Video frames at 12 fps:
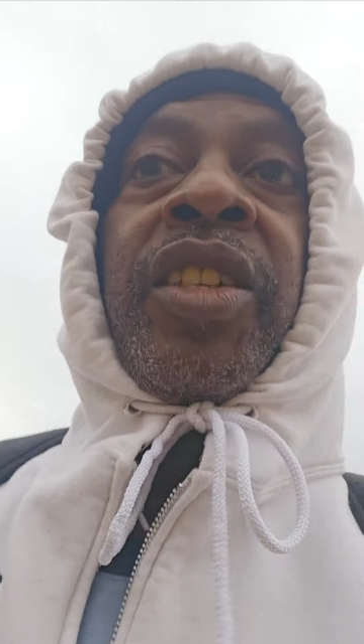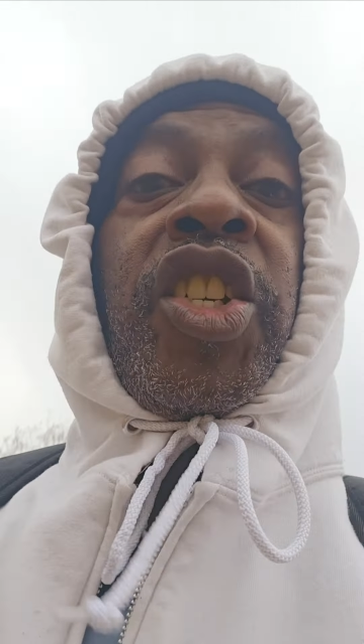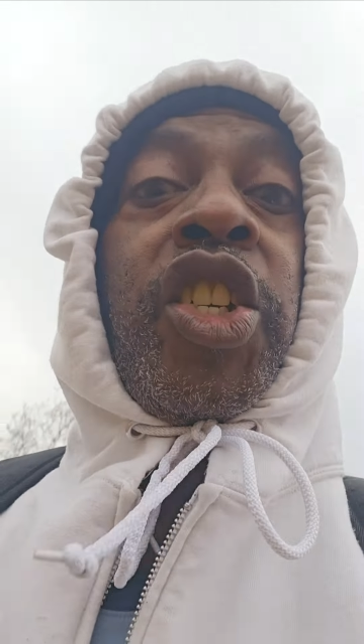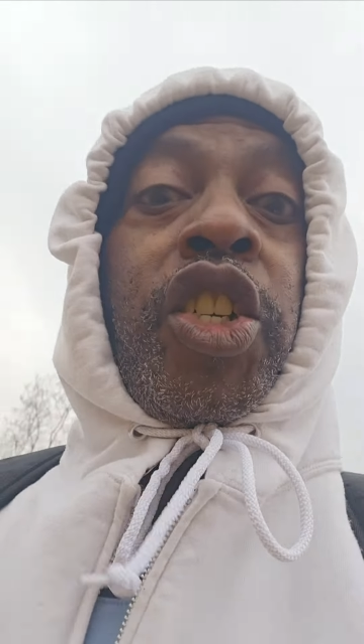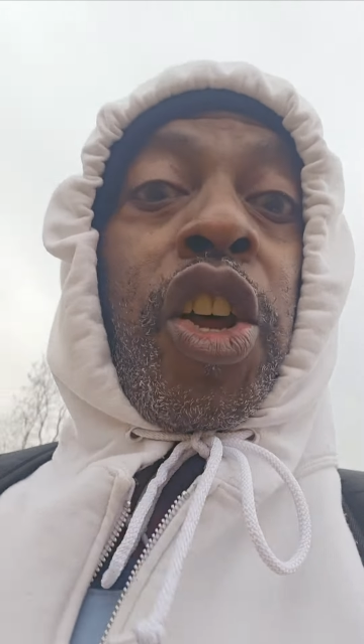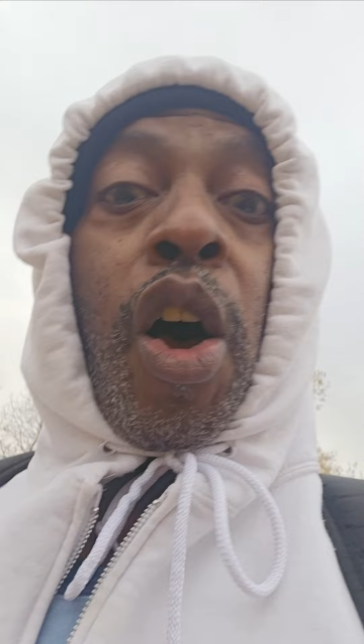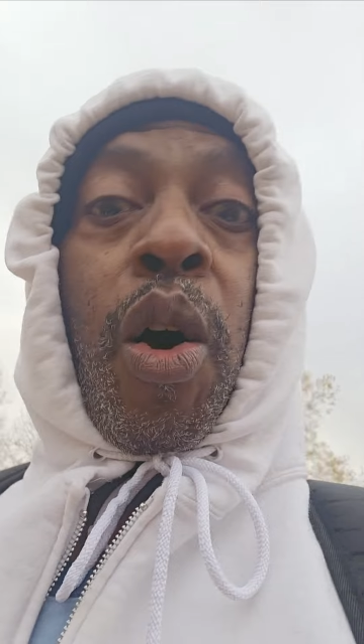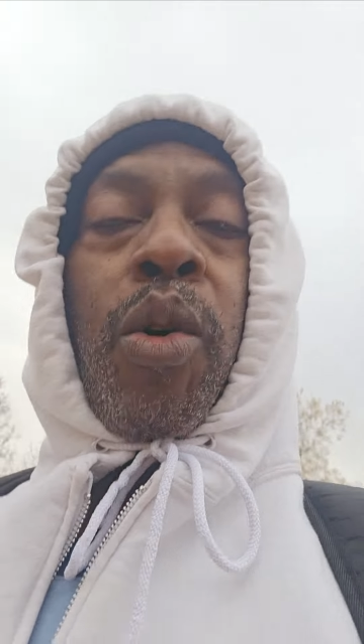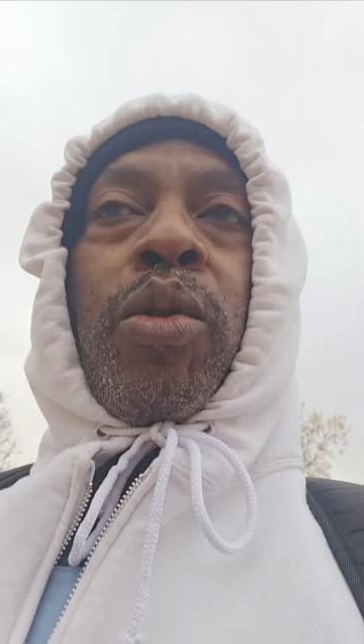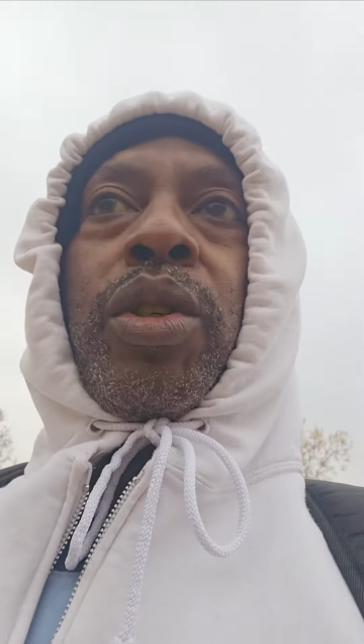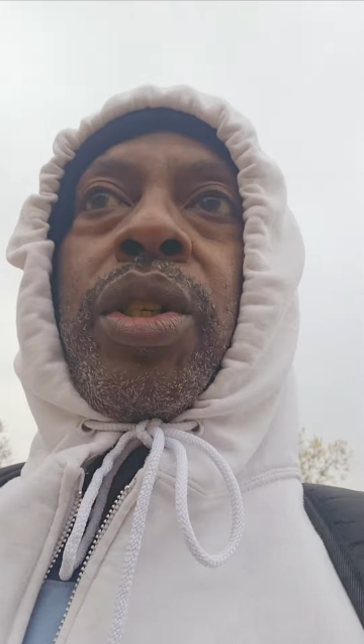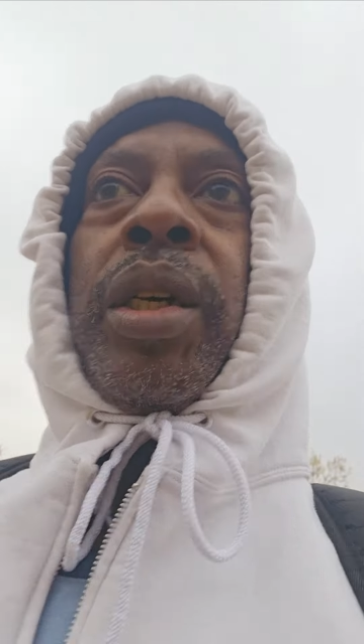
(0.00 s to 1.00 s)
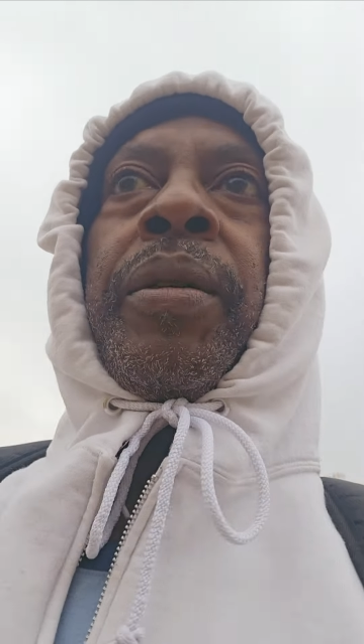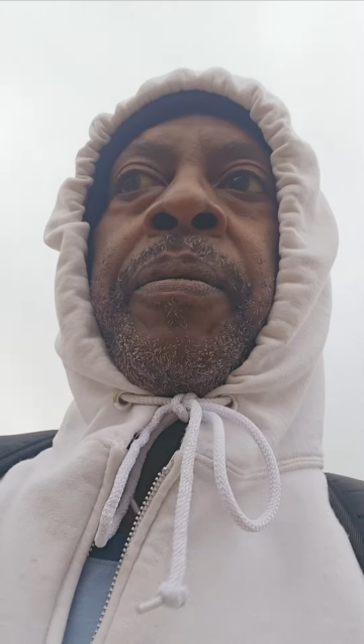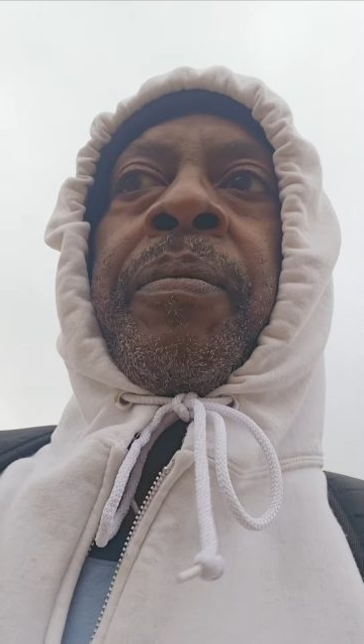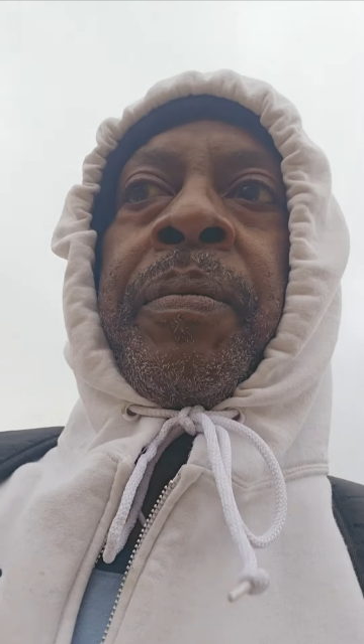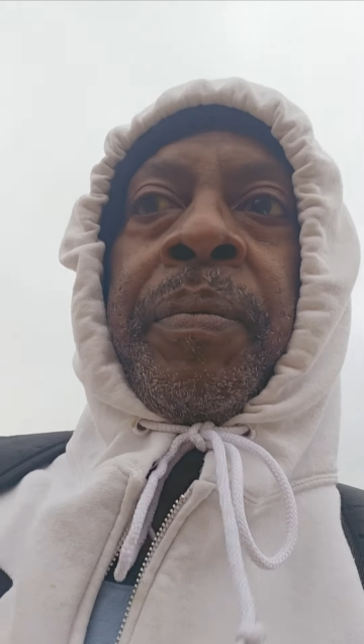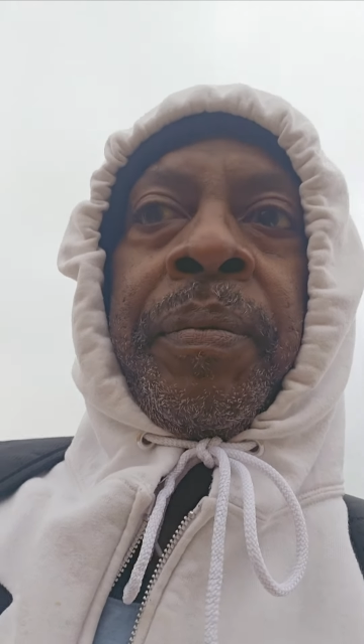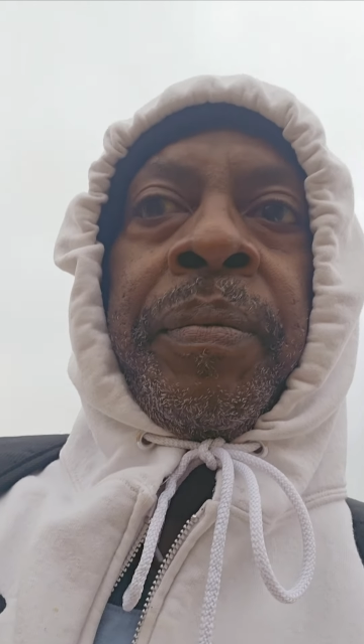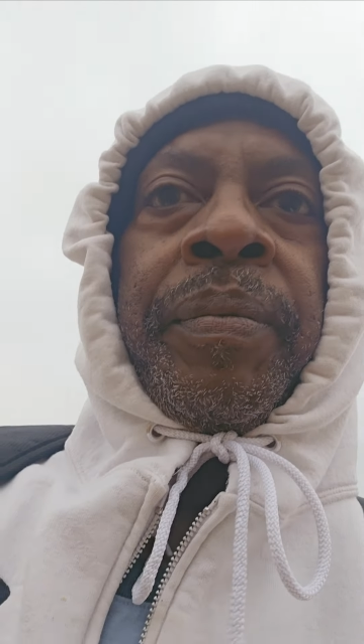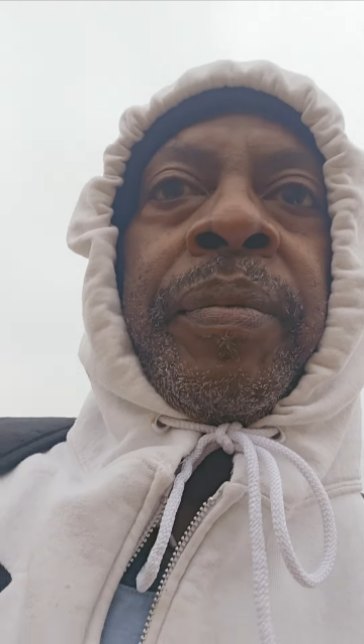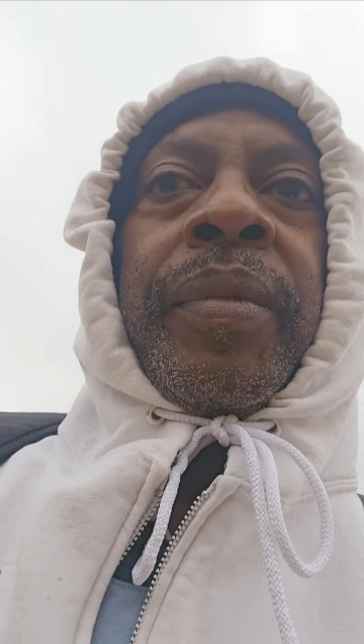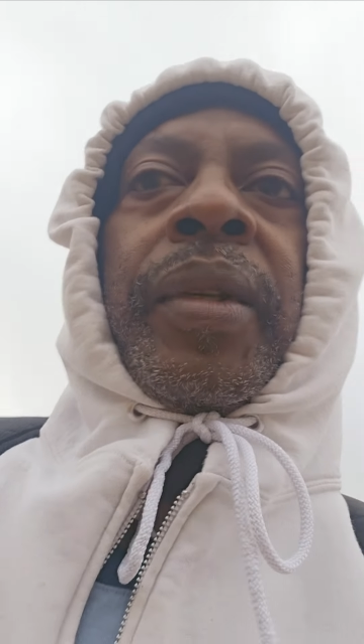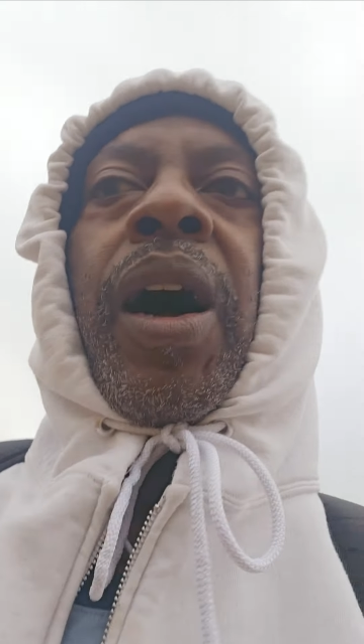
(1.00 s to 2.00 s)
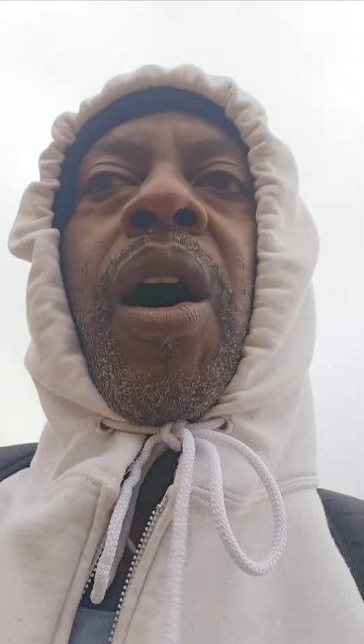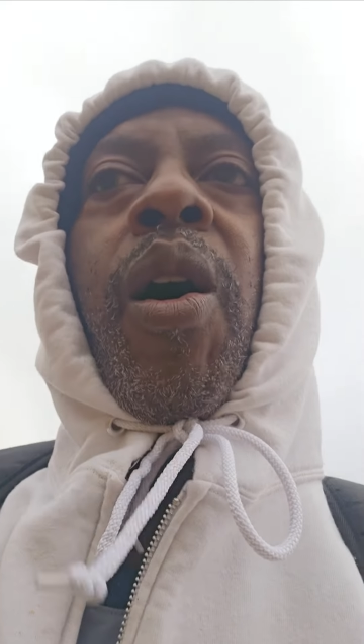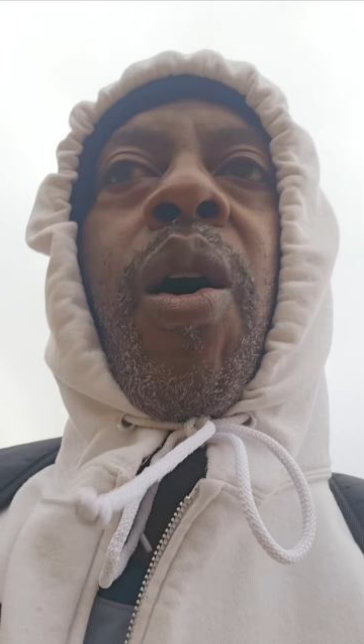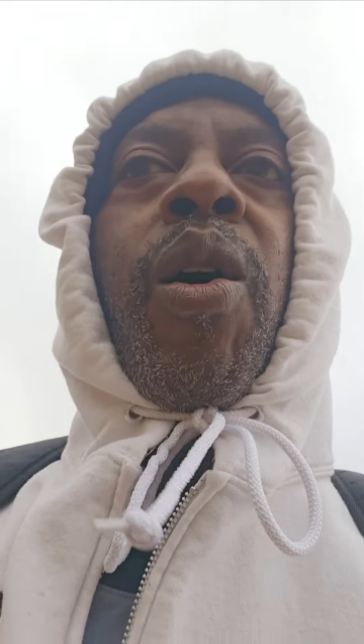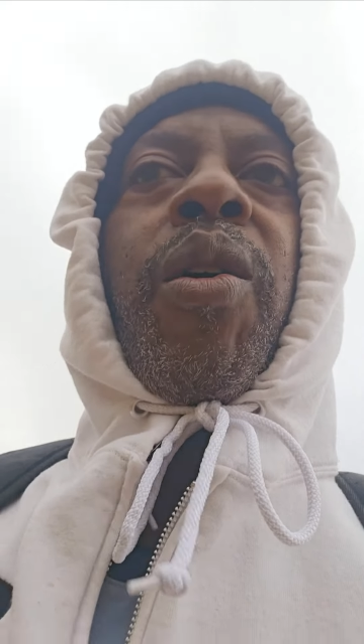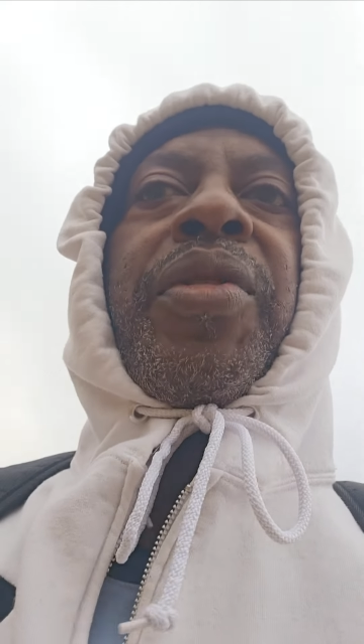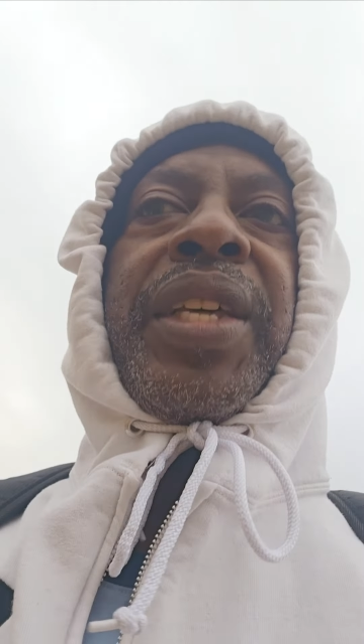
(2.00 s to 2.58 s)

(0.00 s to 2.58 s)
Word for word: salt. All